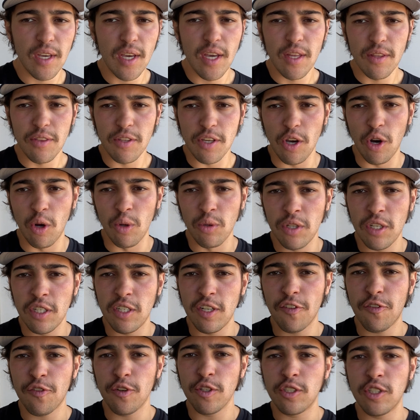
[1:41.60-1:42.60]
The only
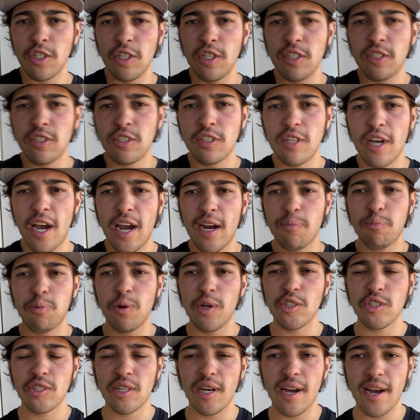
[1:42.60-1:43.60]
difference is Dak
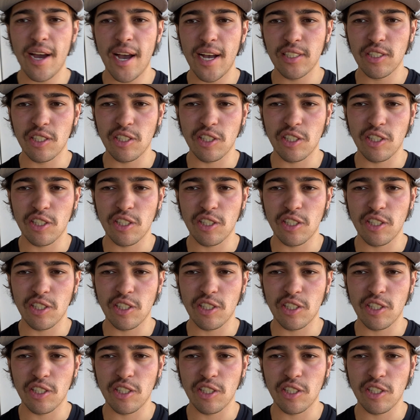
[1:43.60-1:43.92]
Prescott has a